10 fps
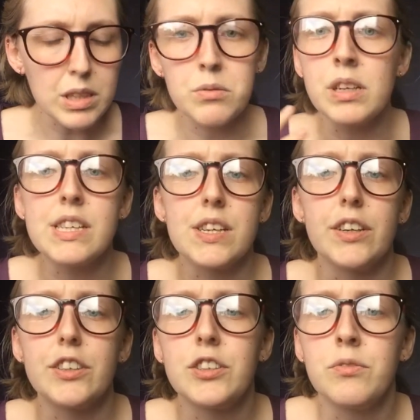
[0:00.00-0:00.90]

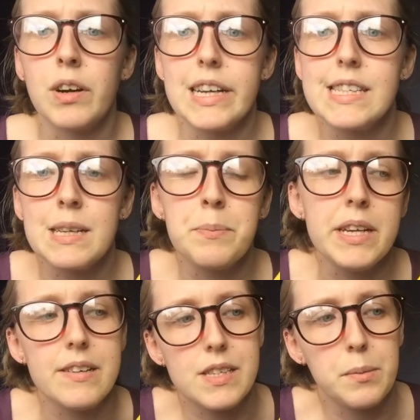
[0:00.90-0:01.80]
research and writing
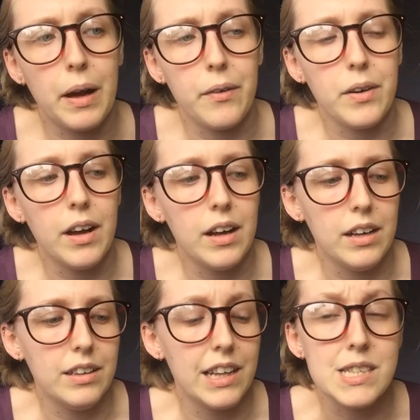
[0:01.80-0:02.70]
piece about
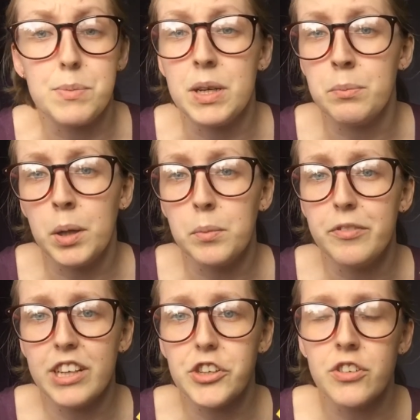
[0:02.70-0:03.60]
lesbian pulp
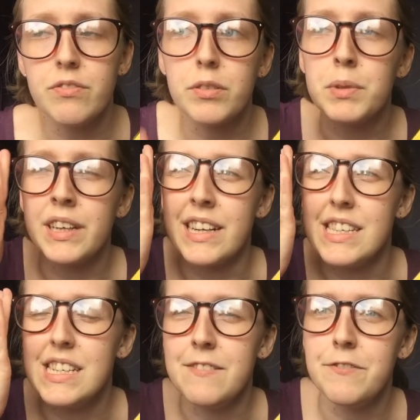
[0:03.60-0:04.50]
fiction from the
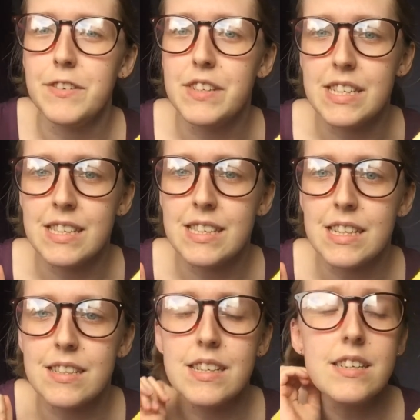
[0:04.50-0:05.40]
1950s and
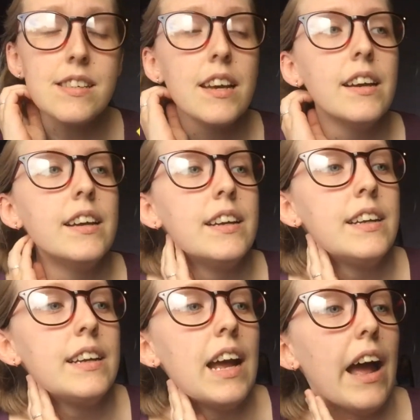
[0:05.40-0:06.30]
60s.
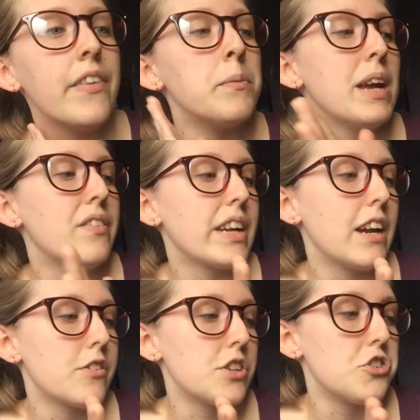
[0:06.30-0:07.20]
And then we have
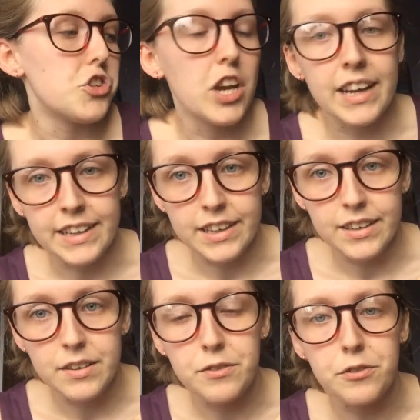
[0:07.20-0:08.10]
character Janet
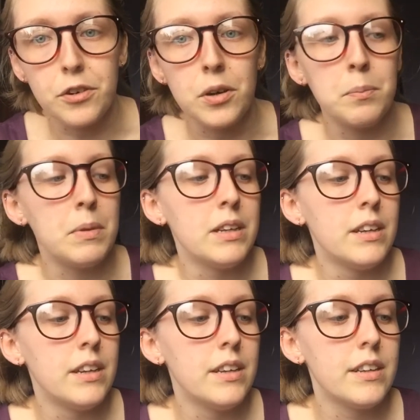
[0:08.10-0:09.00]
from
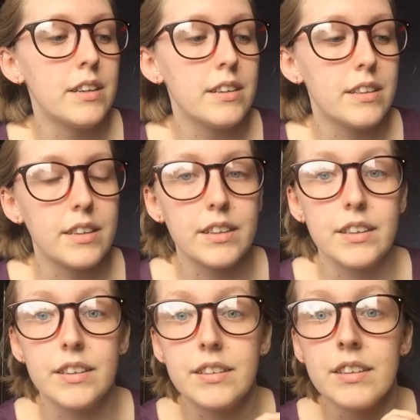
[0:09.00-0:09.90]

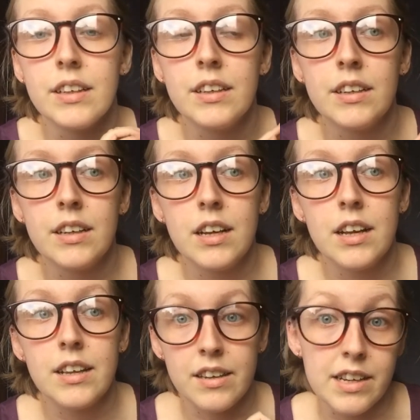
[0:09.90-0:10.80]
the
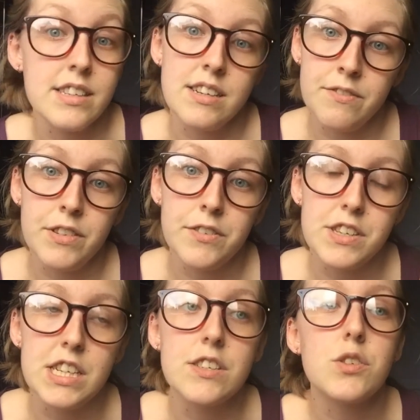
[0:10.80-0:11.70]

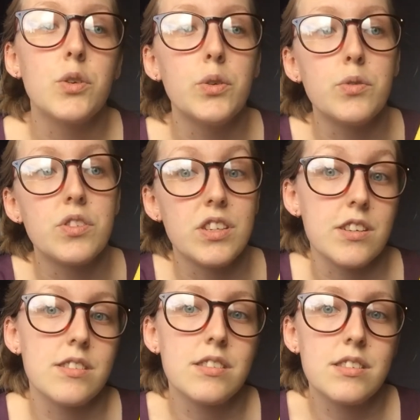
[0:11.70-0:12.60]
1950s who's
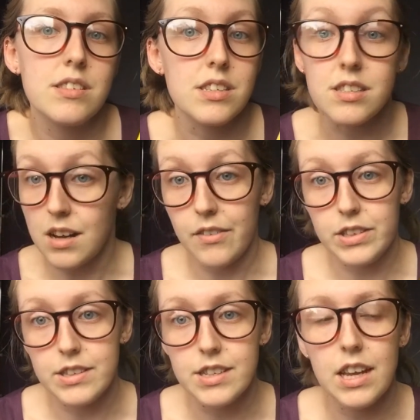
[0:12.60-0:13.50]
just
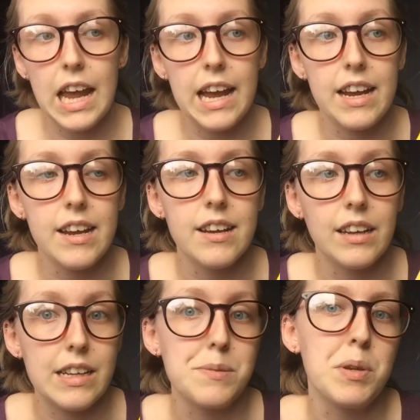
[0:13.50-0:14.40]
discovered a
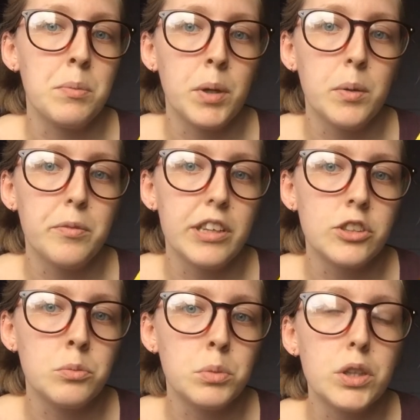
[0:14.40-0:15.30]
lesbian pulp
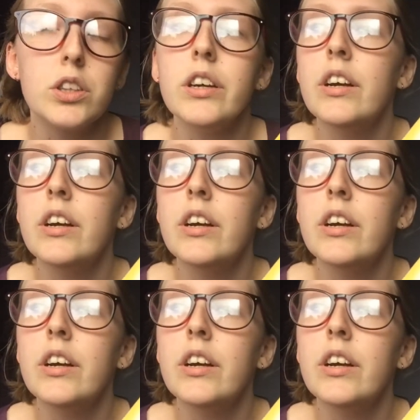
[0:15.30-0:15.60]
fiction book.